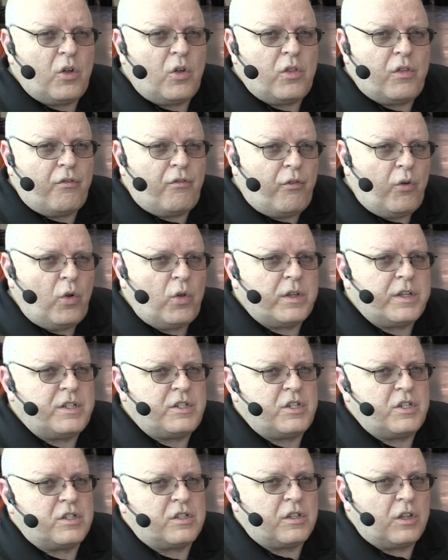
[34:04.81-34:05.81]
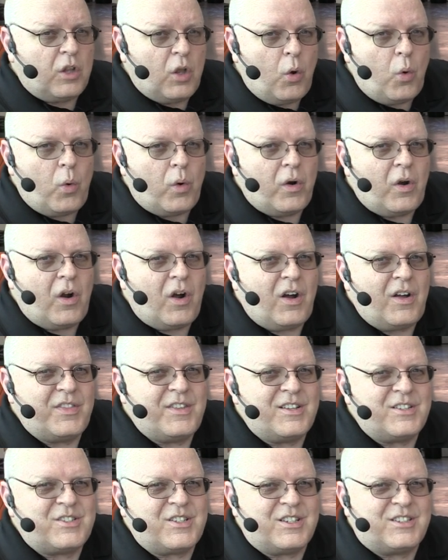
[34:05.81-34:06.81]
though the voltage is lower on
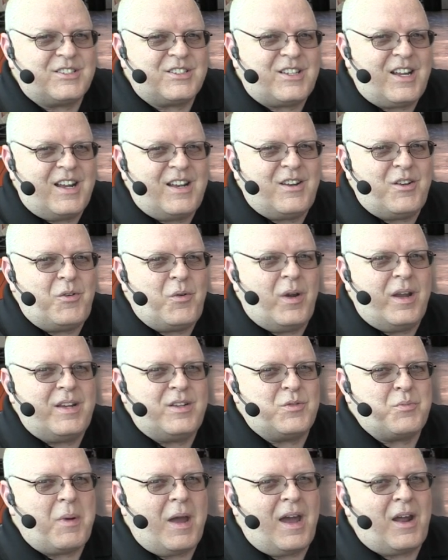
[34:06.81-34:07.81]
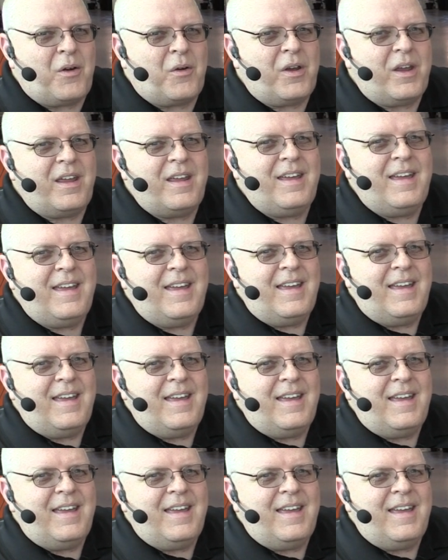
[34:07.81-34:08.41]
this extended range battery,